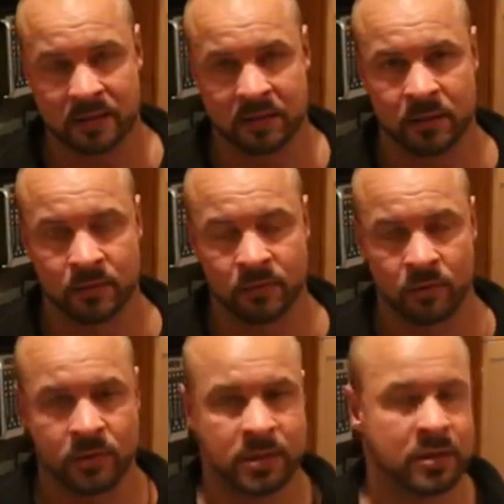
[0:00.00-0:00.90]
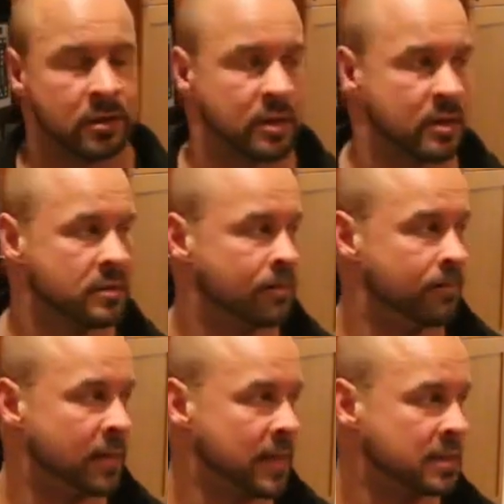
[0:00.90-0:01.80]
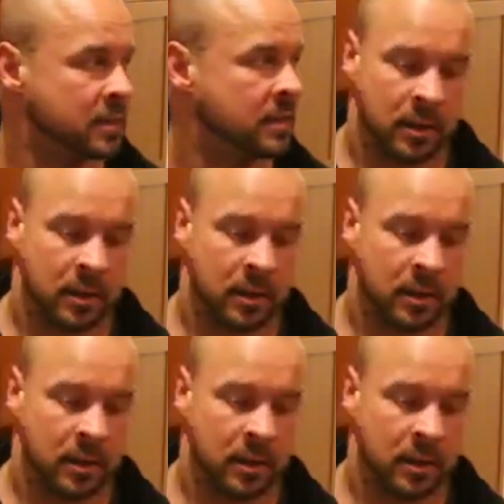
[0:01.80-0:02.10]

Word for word: a little more serious, but